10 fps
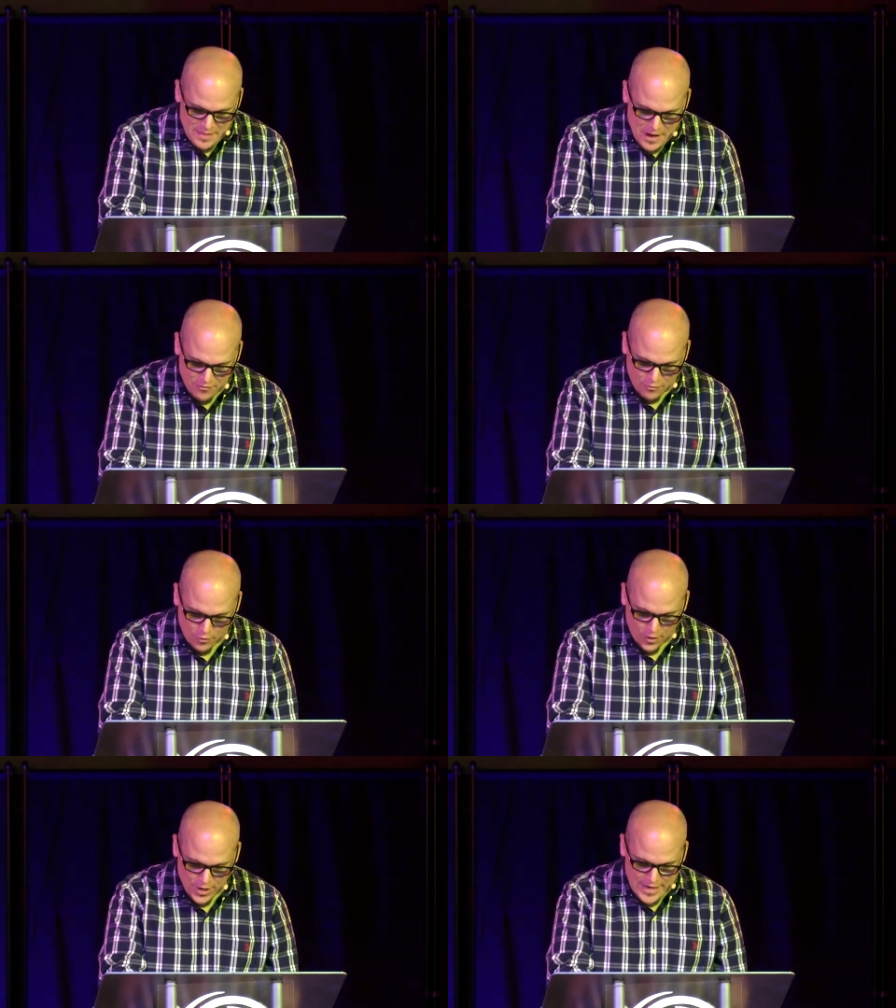
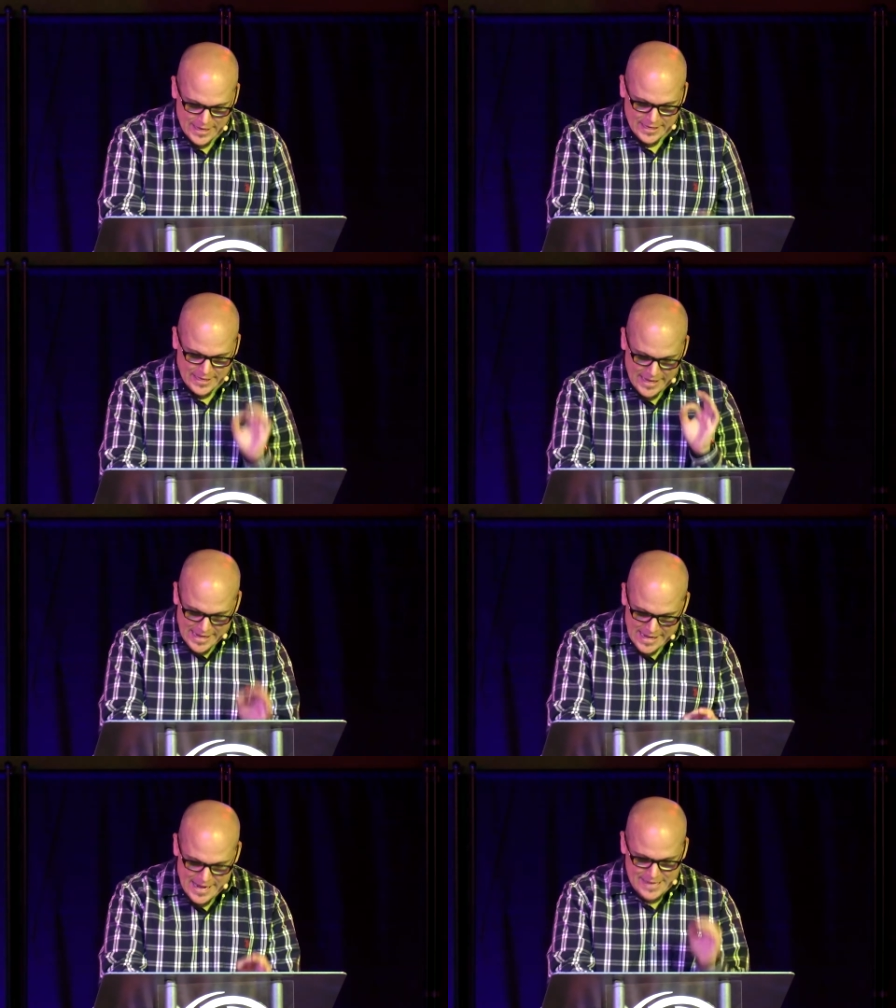therefore,
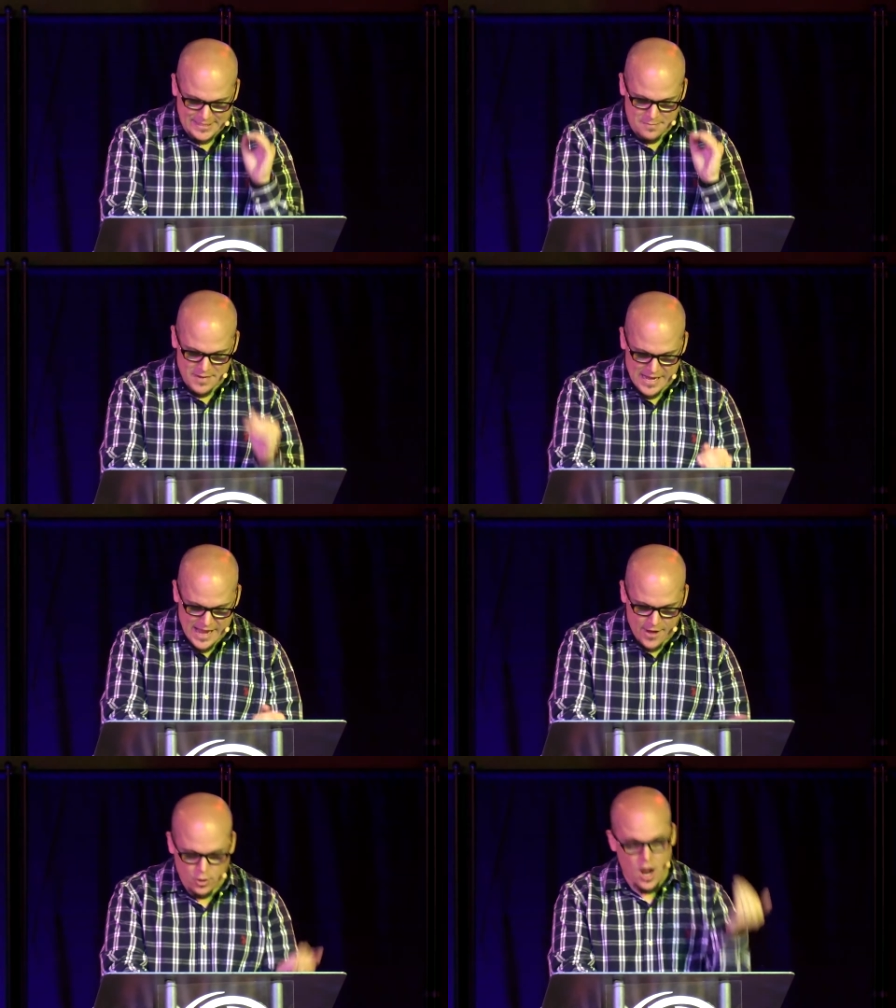he is the
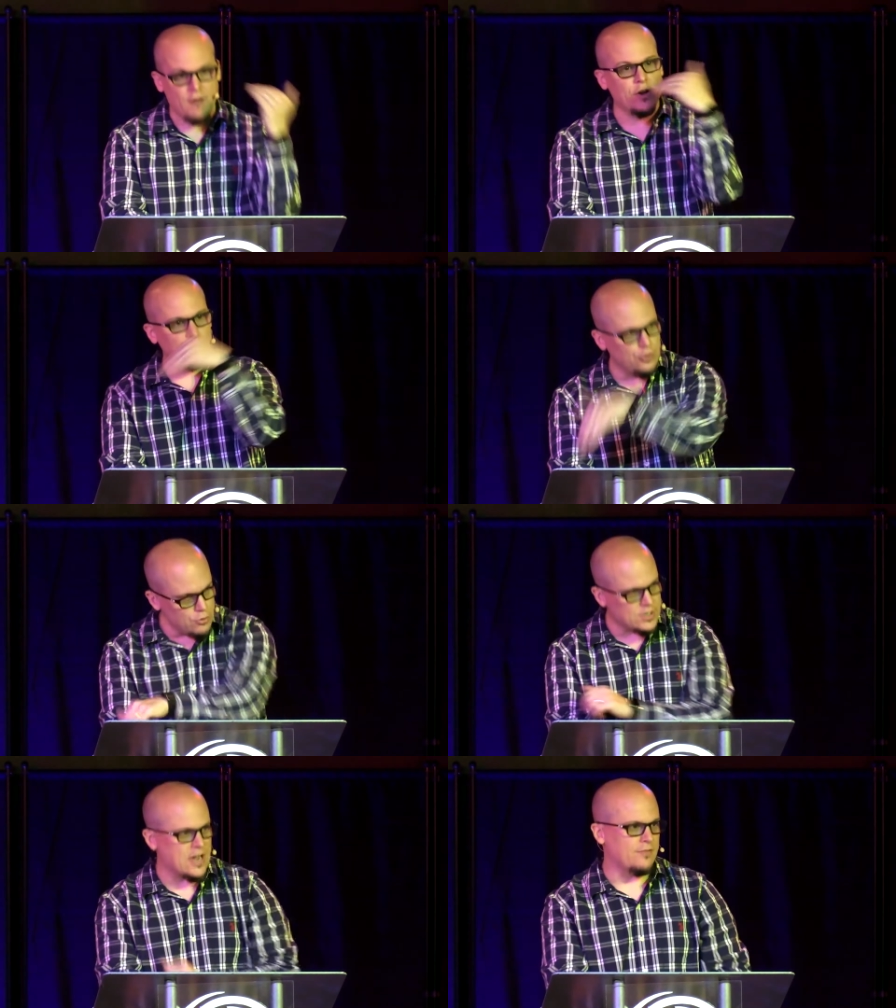mediator of a
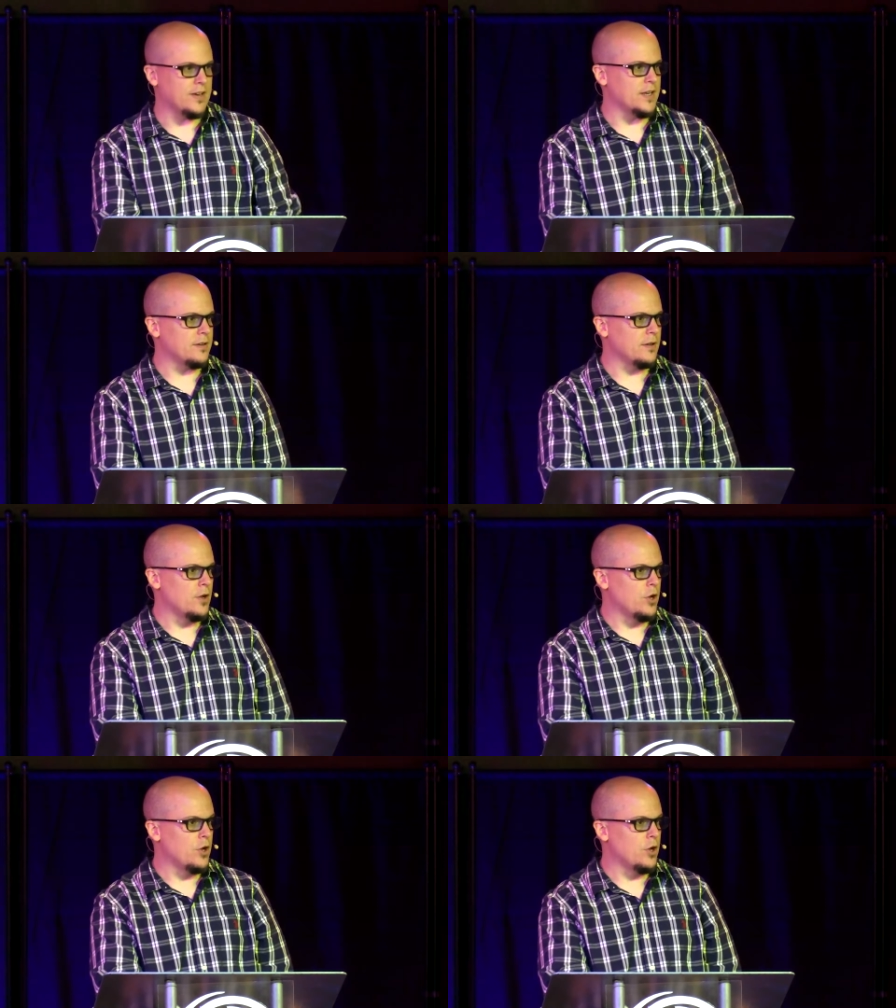new covenant,